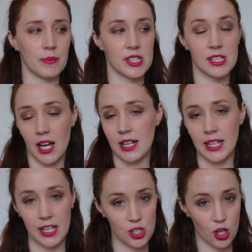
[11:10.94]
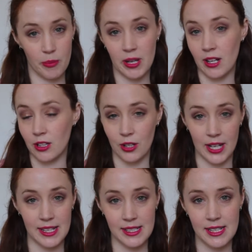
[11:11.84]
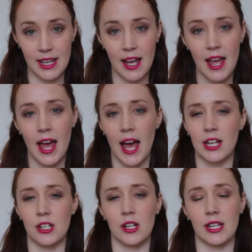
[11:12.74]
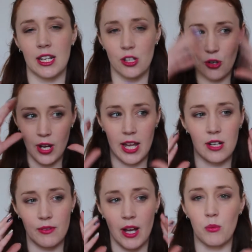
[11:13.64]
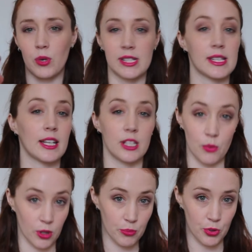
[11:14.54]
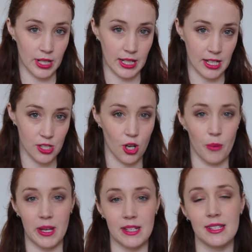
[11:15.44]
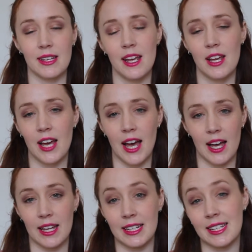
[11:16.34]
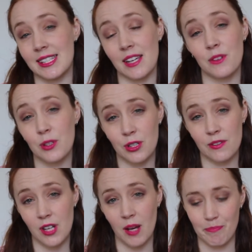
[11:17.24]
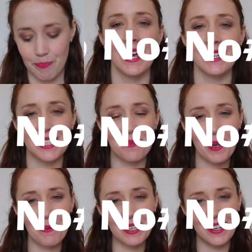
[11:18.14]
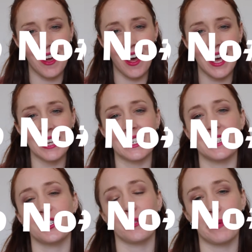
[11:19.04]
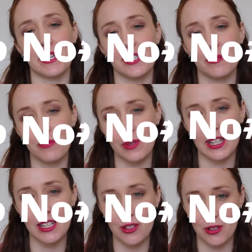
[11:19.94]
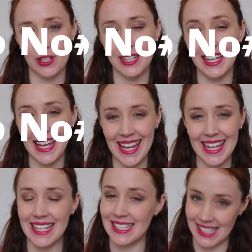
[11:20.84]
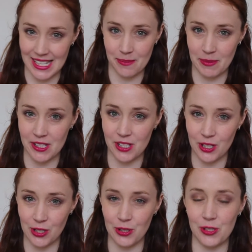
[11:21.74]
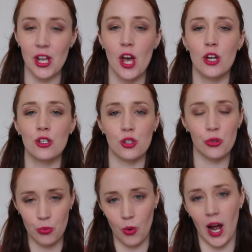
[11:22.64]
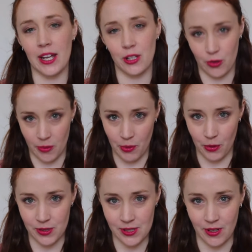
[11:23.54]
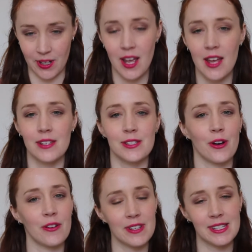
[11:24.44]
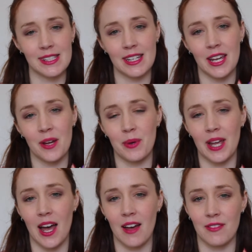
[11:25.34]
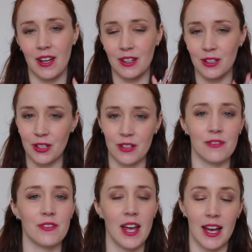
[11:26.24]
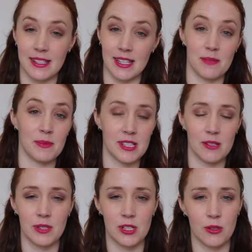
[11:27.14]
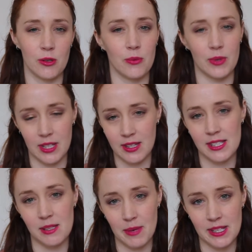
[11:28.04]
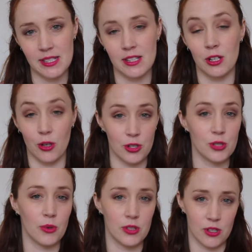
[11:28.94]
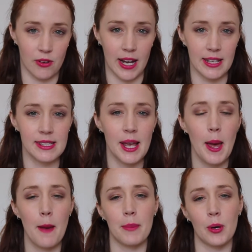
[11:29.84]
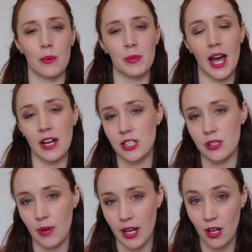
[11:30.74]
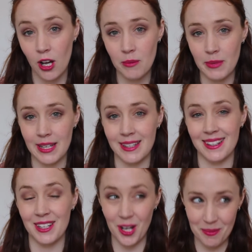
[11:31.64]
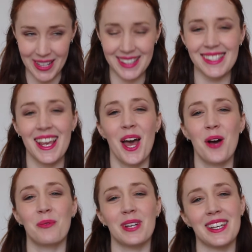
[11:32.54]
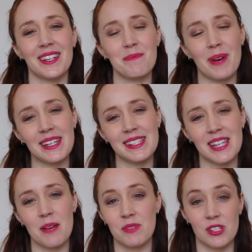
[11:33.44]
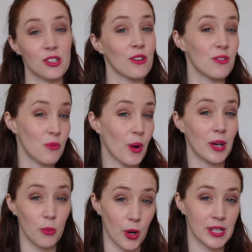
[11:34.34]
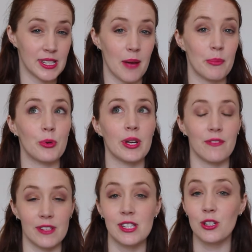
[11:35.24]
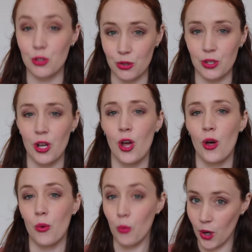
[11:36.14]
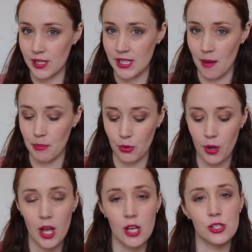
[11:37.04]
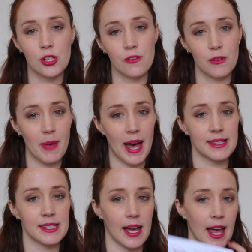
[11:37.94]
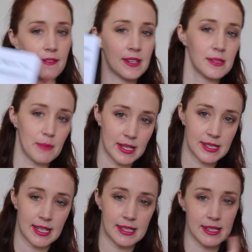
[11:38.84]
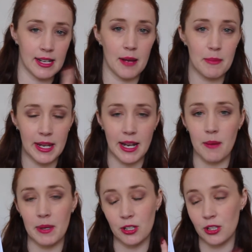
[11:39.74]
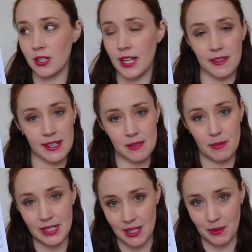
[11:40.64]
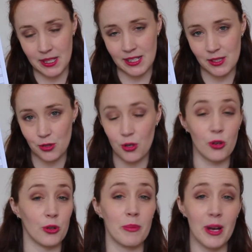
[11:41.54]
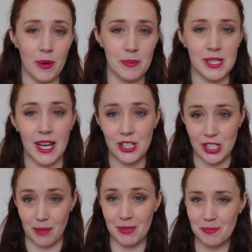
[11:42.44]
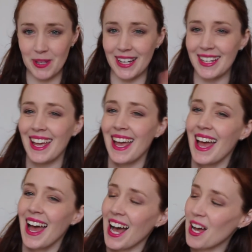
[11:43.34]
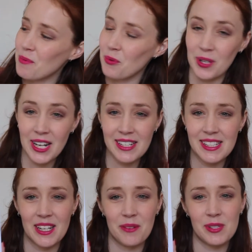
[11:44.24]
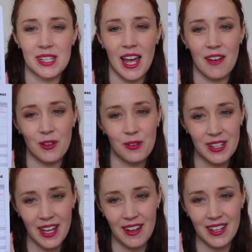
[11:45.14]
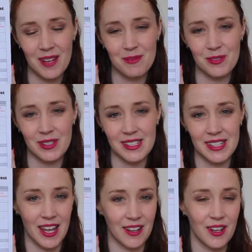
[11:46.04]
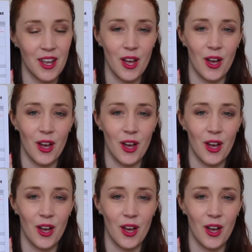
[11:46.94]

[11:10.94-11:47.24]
starting each comment a lot easier and getting your head around what exactly you want to put in each comment. And it can save you a lot of time. Tip number 9 is to pick some really good key assessments to use to write your reports on. So obviously we have a lot of assessments that we do within the semester that go towards grades, but when we actually write comments, we can base them just off of one work sample if it's a good work sample. So for maths, I have these maths tests that I made up, and you can get these in my TPT store or on my website, shameless plug. But what I did was I have all the outcomes written down